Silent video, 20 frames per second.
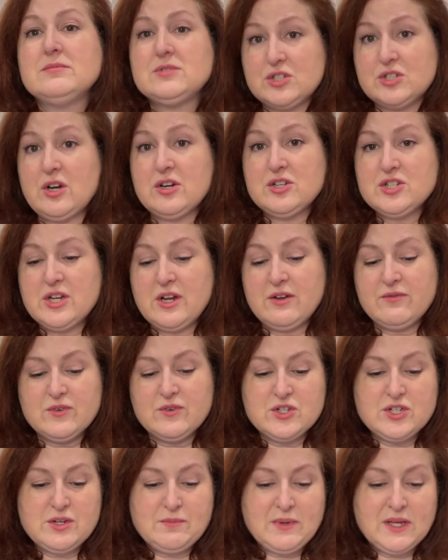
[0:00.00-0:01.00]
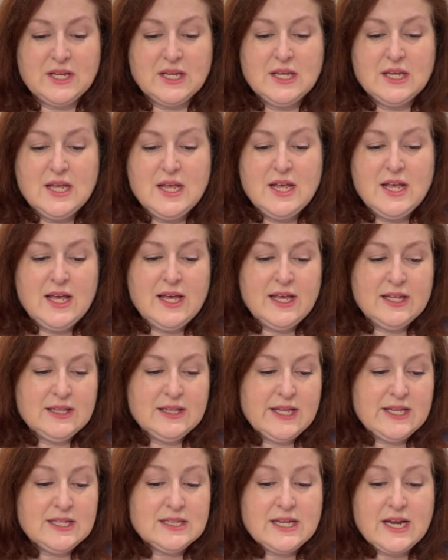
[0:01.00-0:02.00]
charge enough for shipping, and
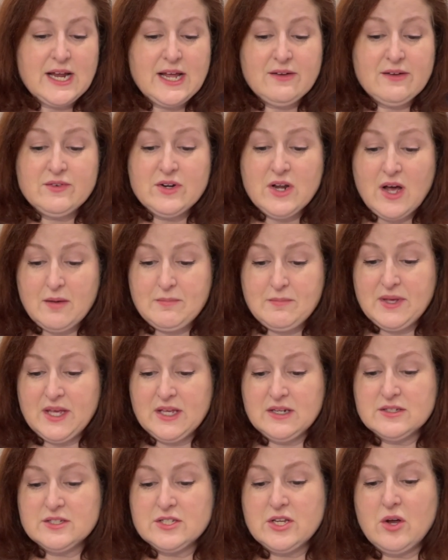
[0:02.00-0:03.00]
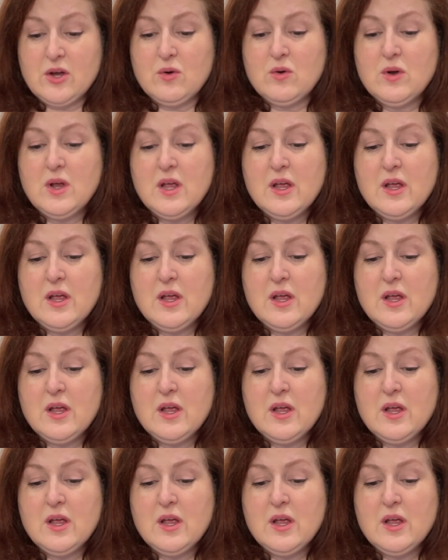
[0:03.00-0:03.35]
lately I have not been. So